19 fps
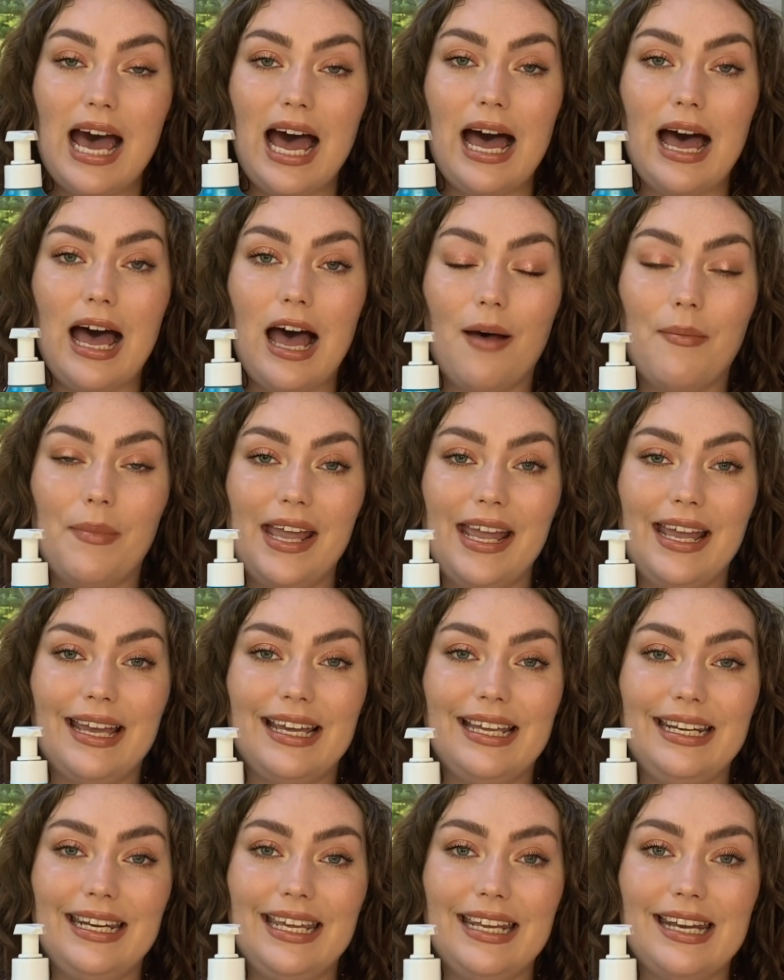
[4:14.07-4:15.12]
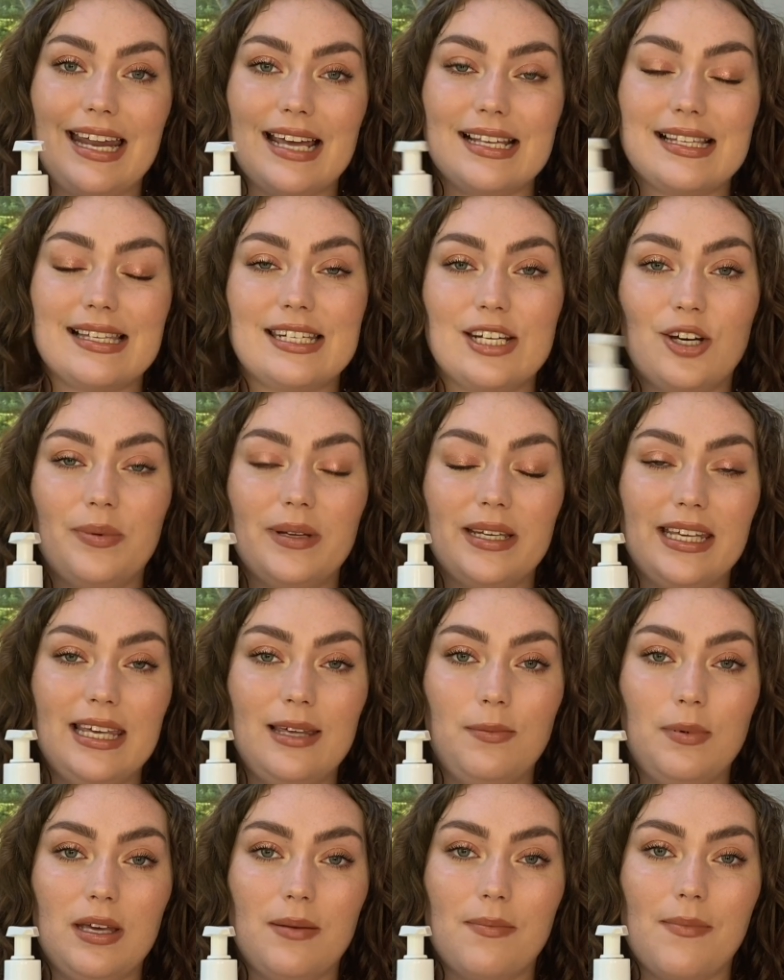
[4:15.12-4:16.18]
and it has still been
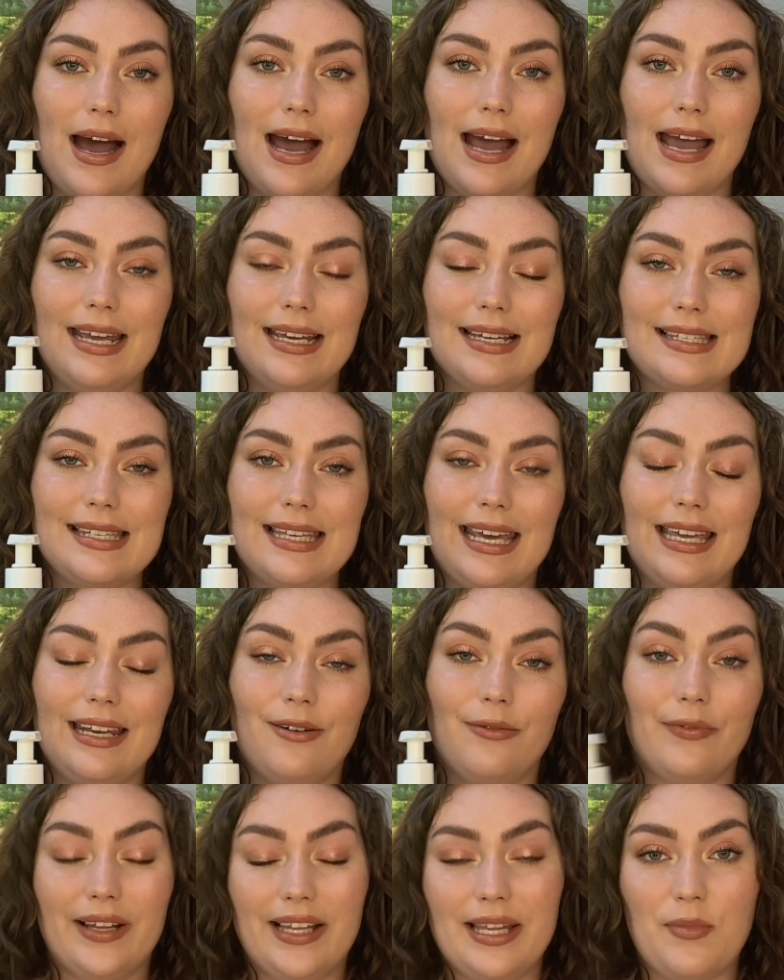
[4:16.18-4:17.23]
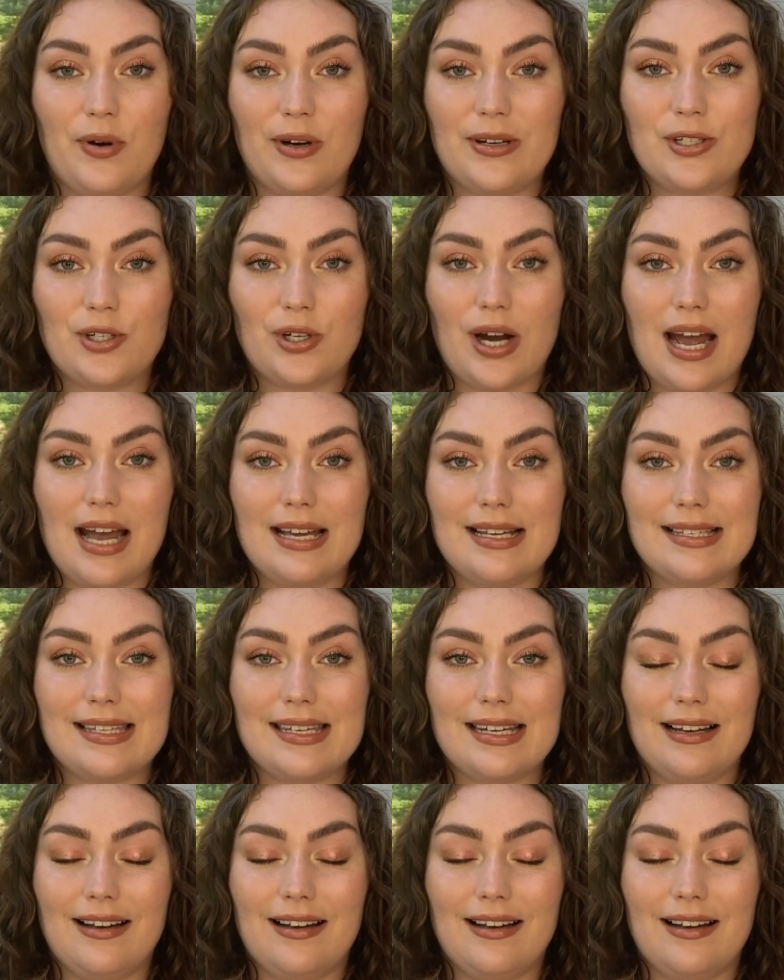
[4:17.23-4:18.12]
keeping my skin really moisturized